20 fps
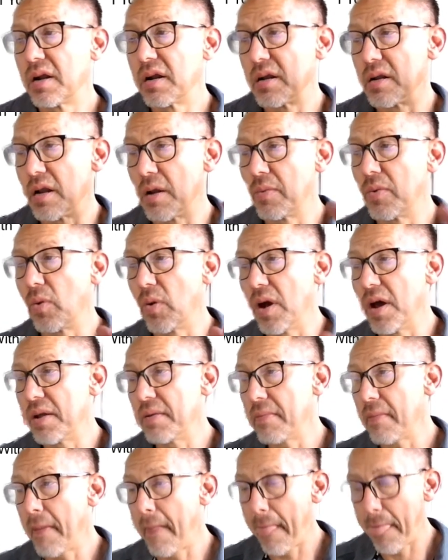Number
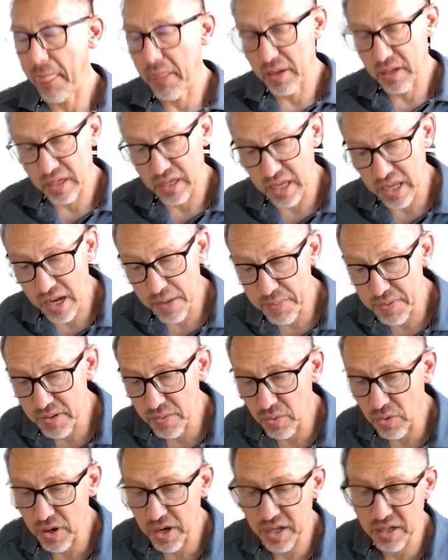one, get up in the
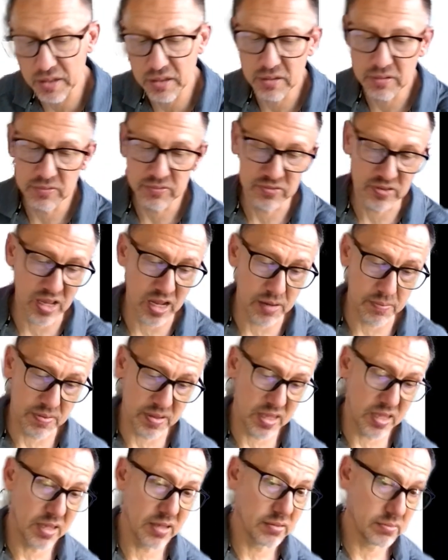morning. You gotta
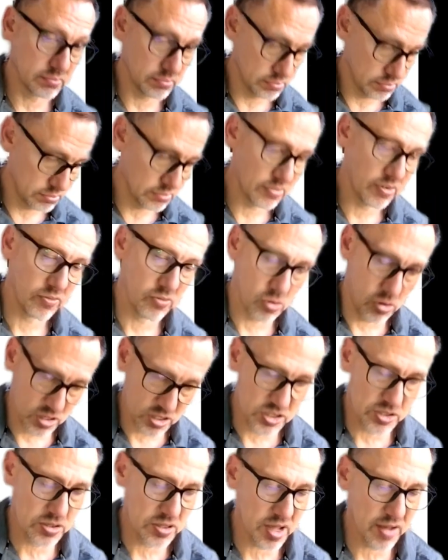pee. Of course,
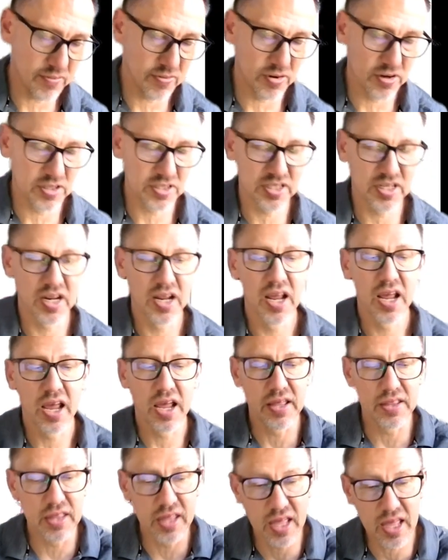do that first.
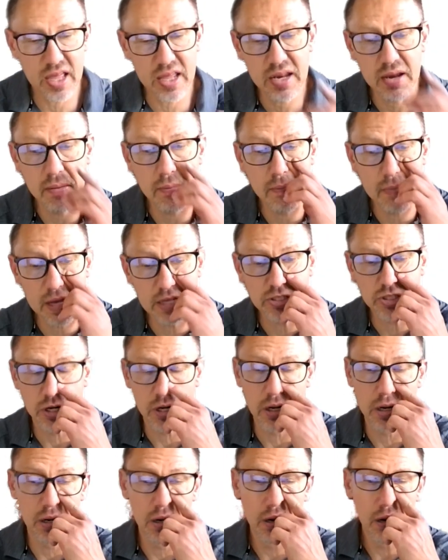And then
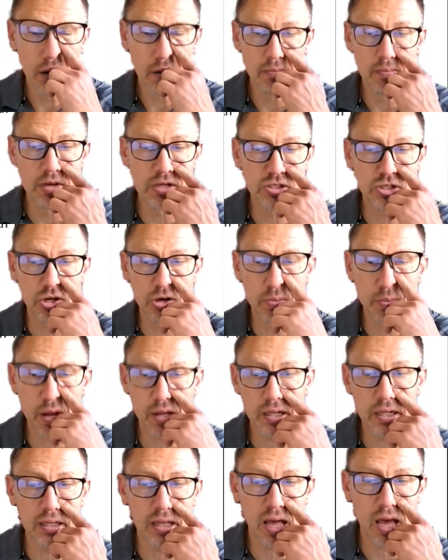measure. Measure your
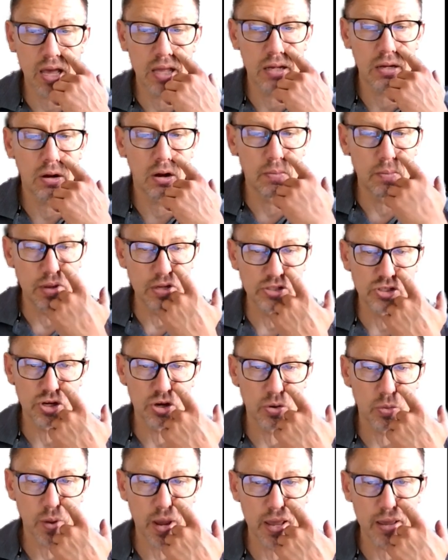belly line or measure your
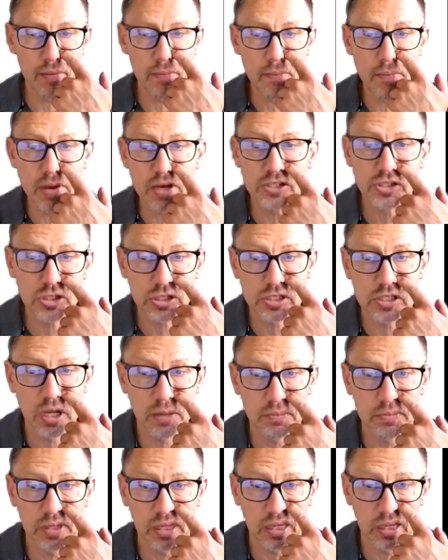weight. Measure
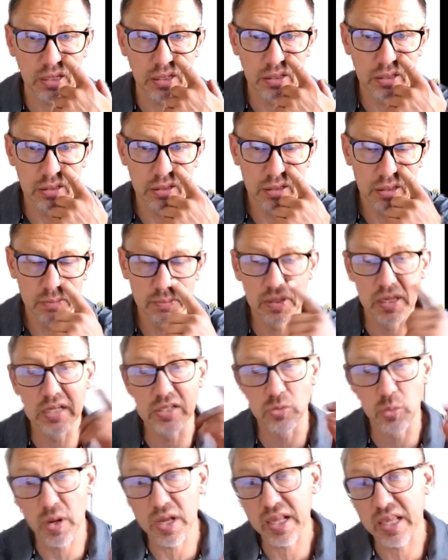something, because
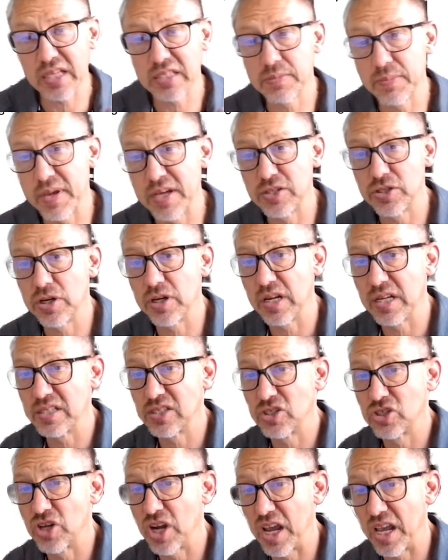what gets measured gets
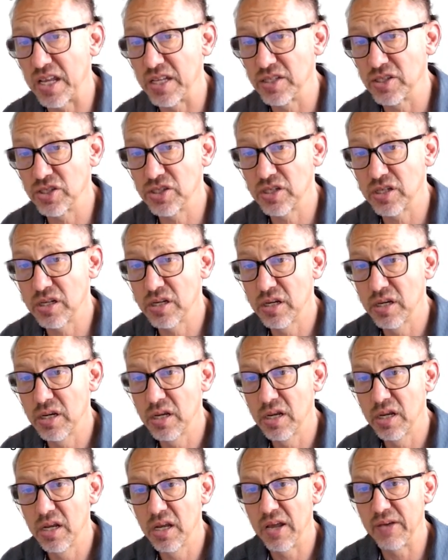changed.
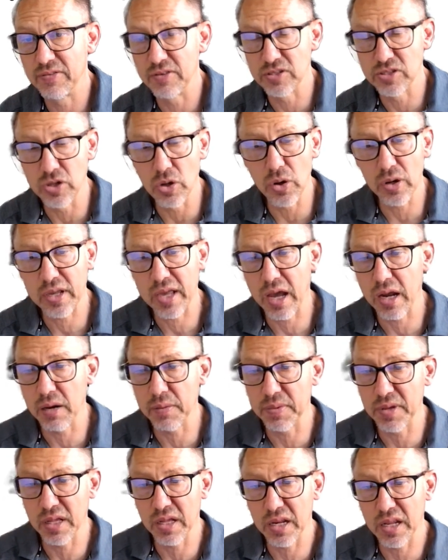If there's no
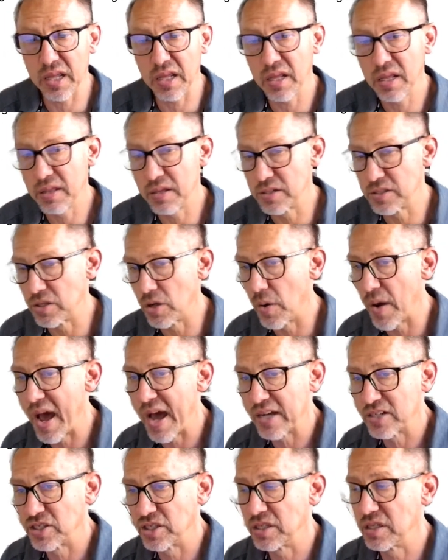accountability, there's no
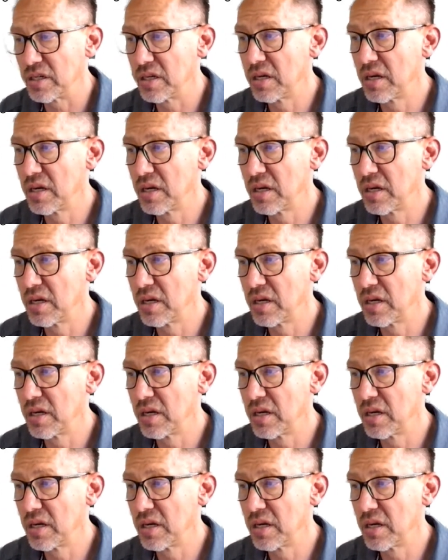action.